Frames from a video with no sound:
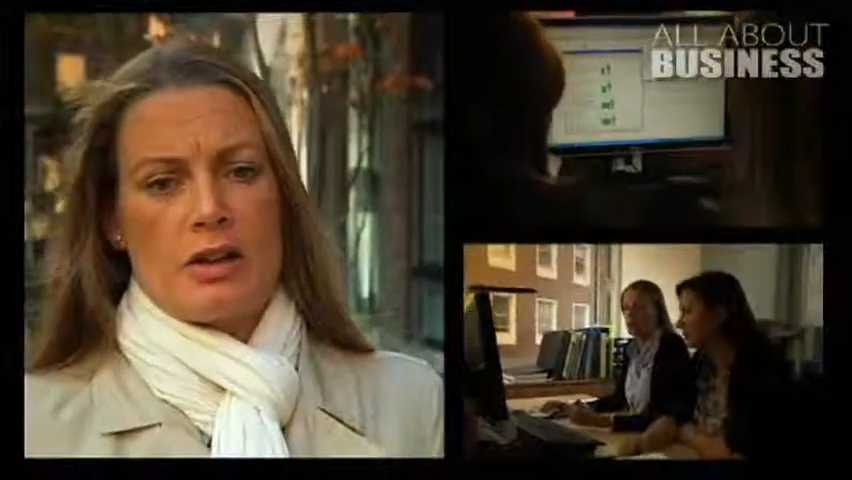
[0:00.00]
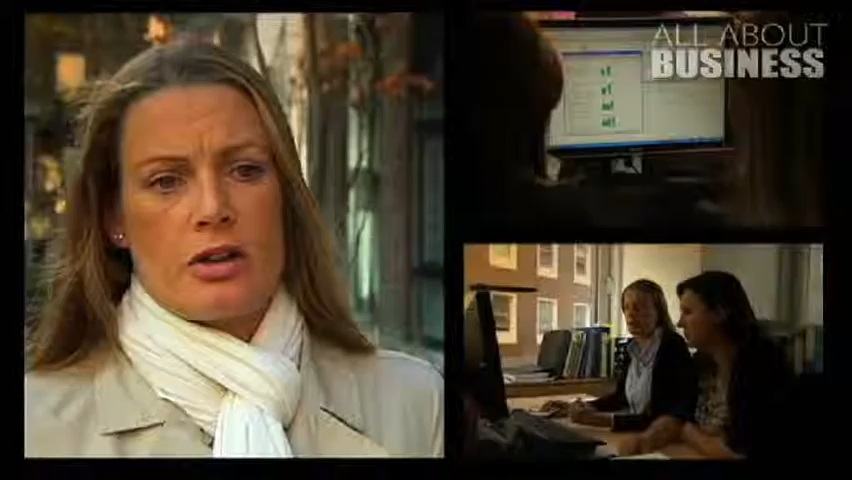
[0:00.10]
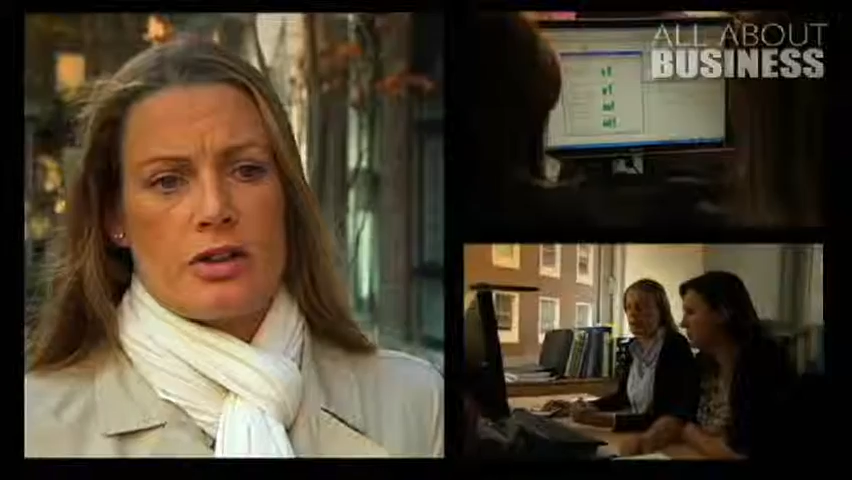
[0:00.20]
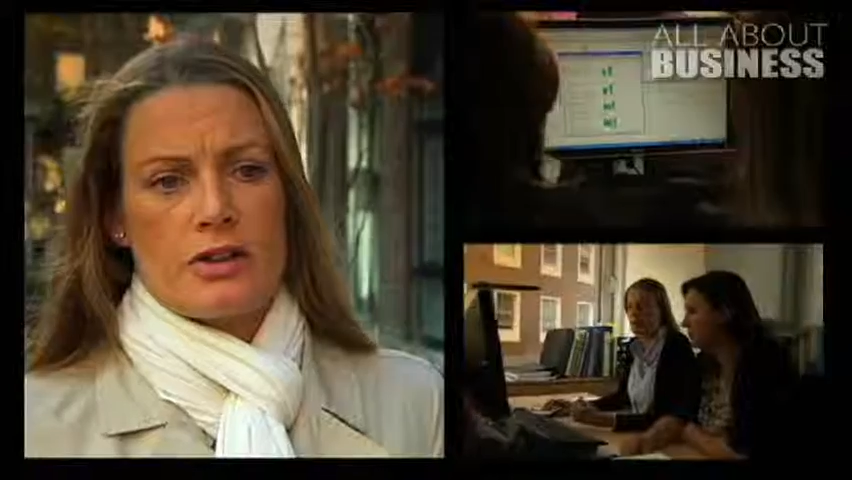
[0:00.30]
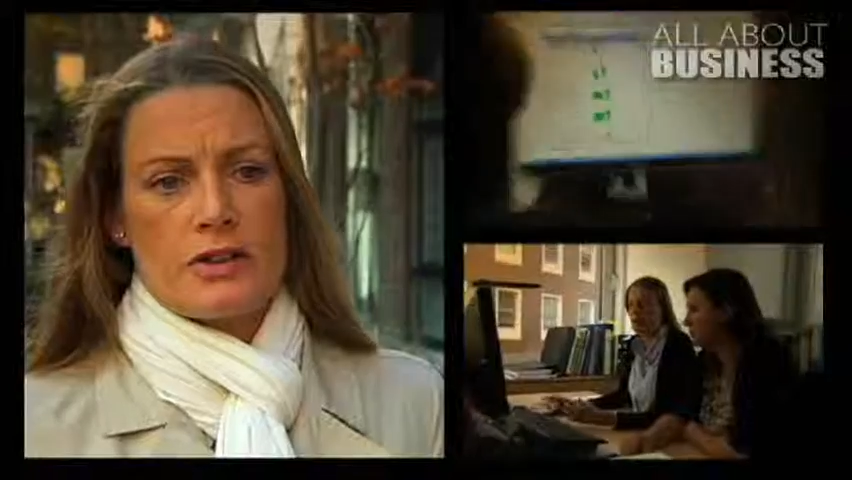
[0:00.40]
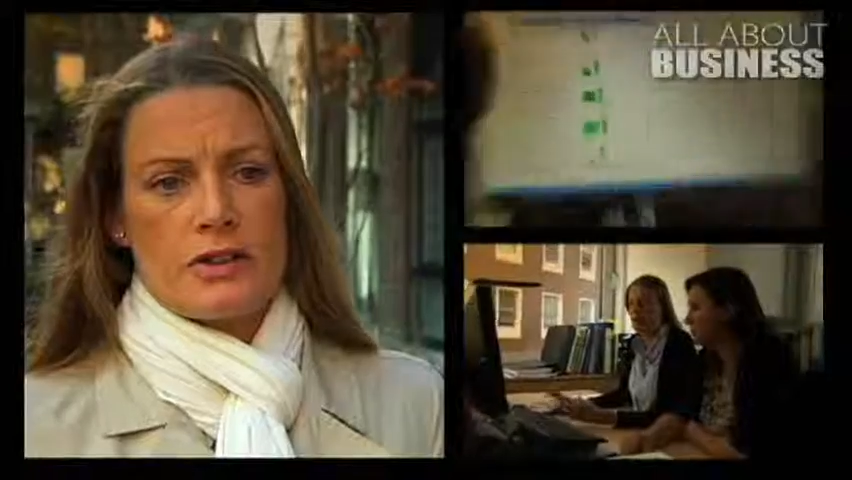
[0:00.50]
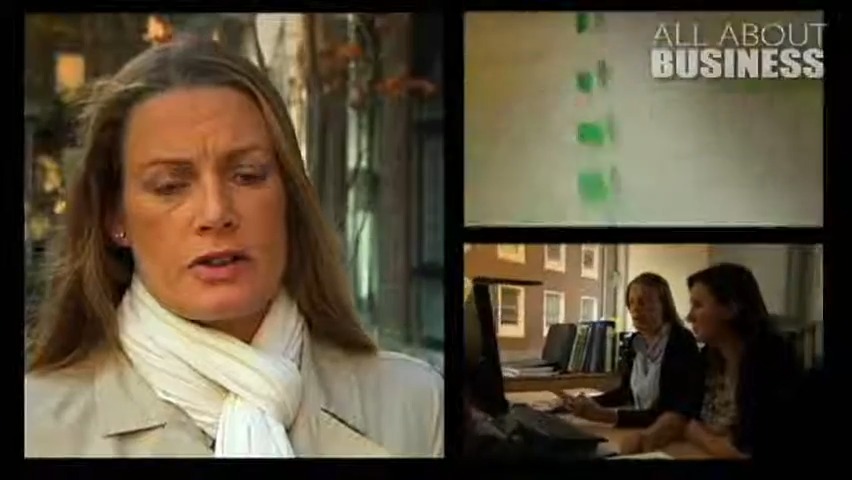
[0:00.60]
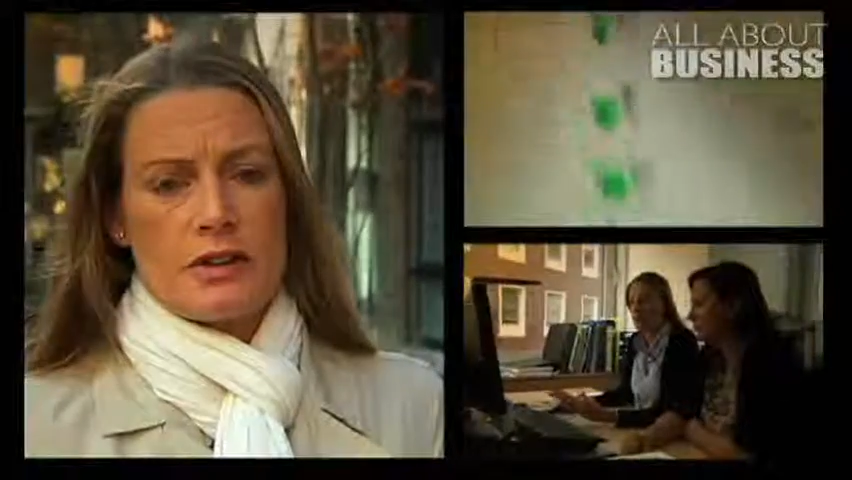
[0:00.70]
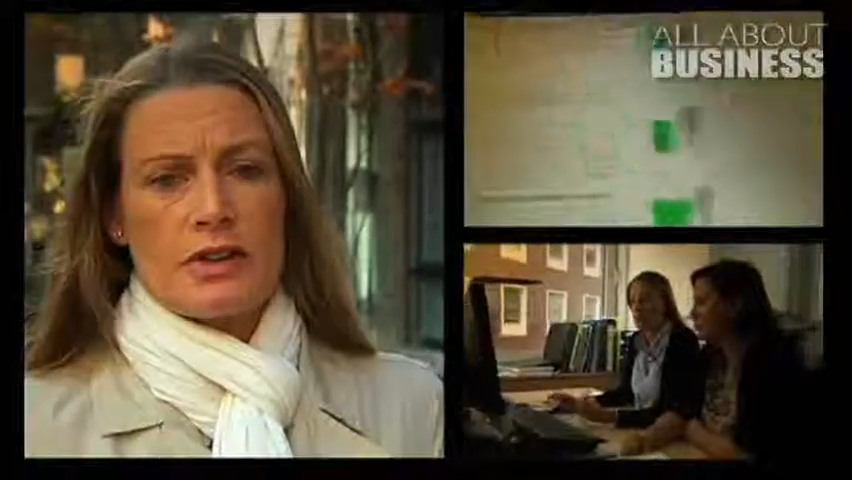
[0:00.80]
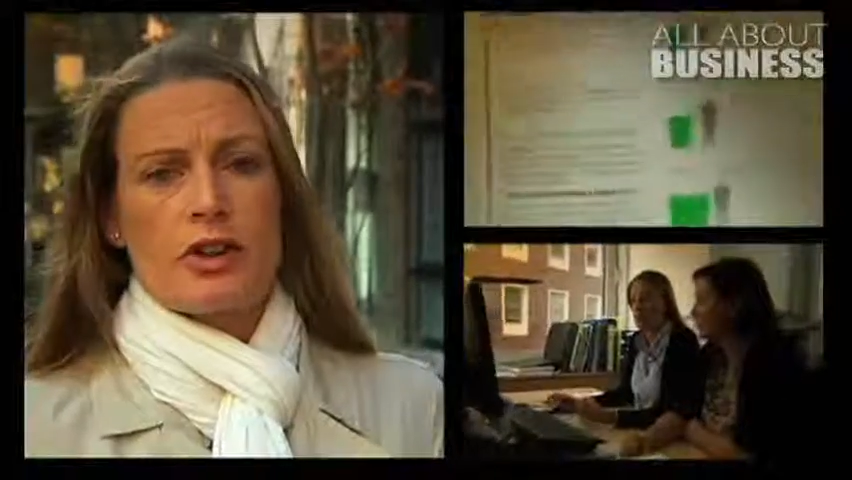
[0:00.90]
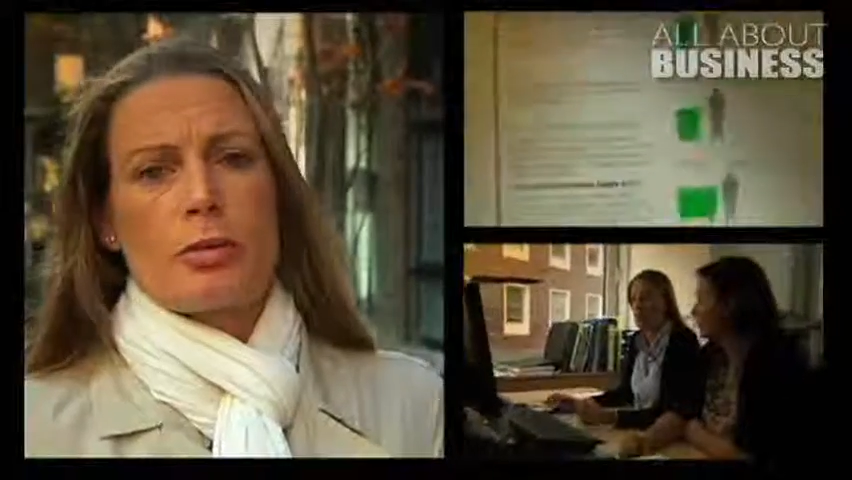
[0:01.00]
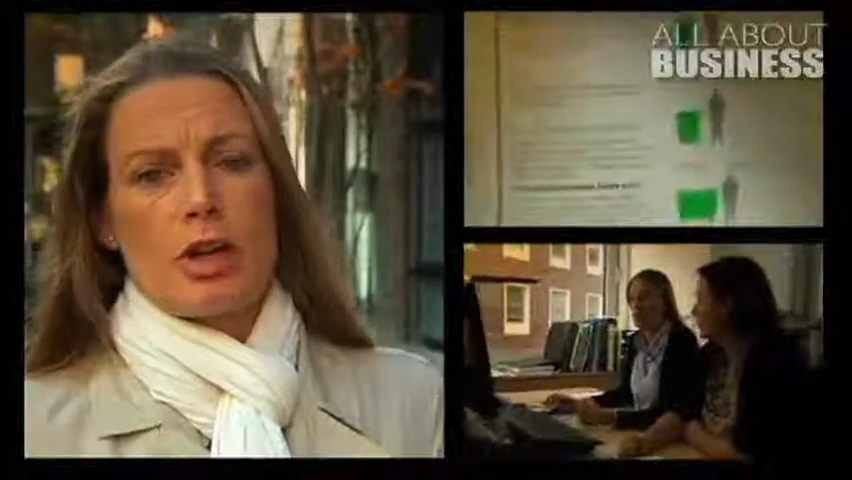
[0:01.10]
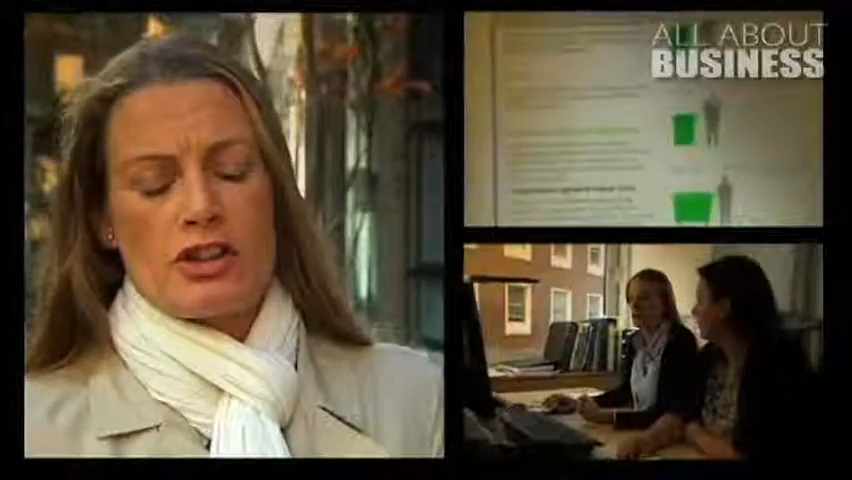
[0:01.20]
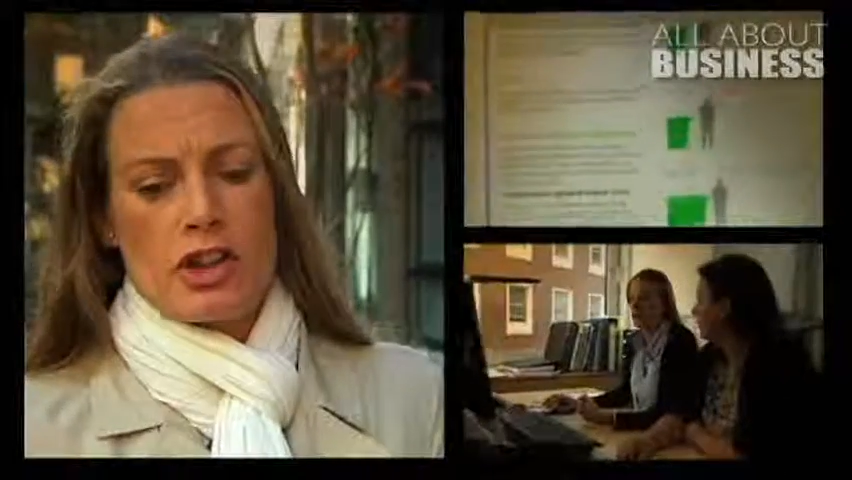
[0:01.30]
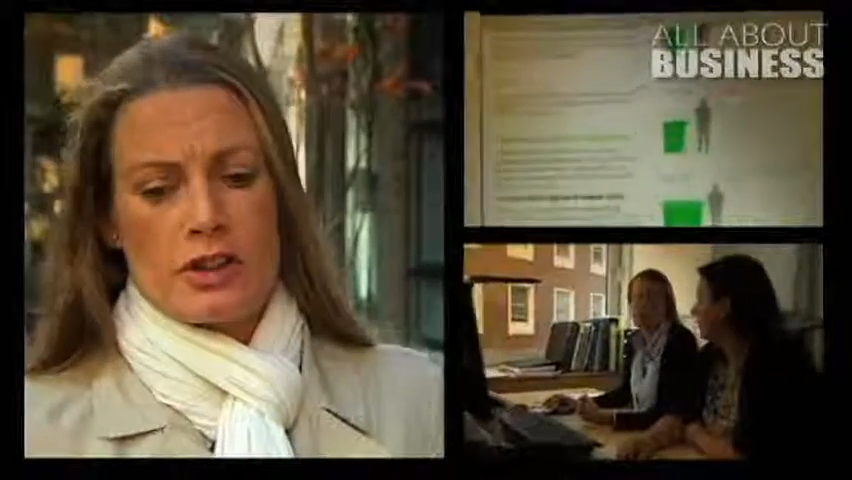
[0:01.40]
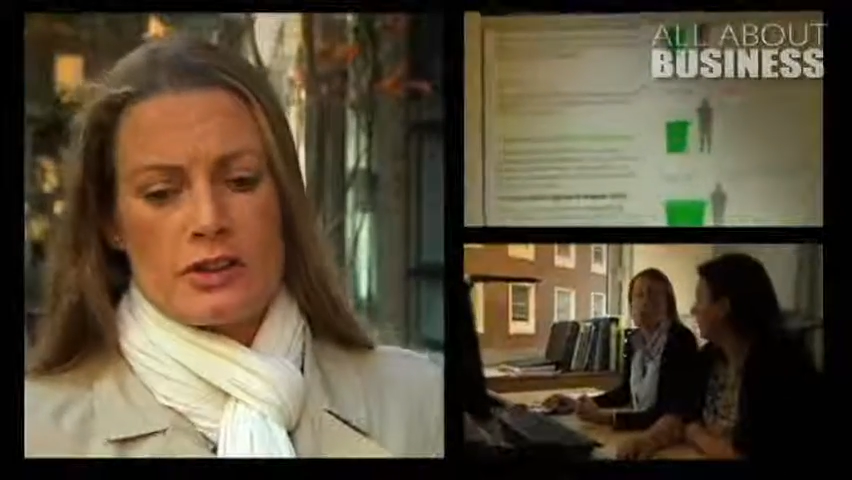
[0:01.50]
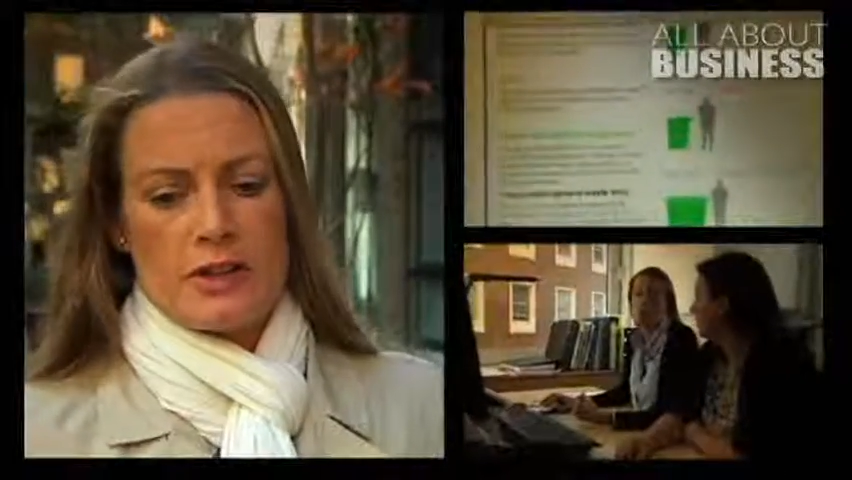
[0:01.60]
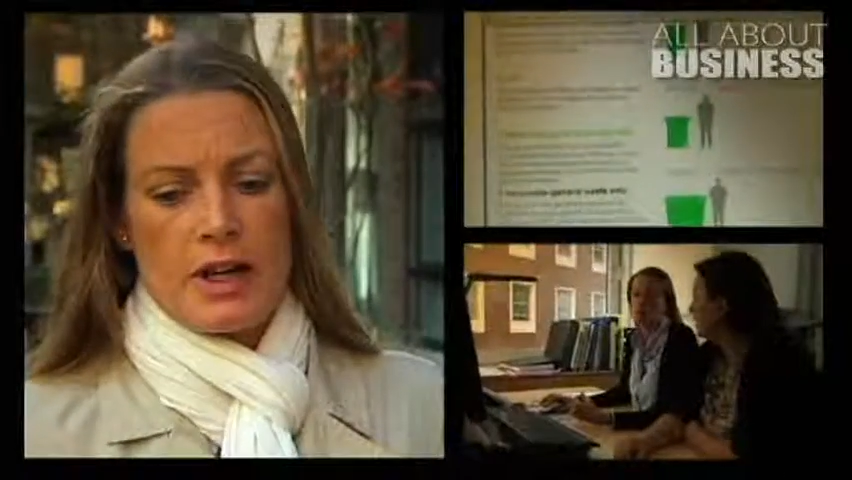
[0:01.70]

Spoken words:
There's sister projects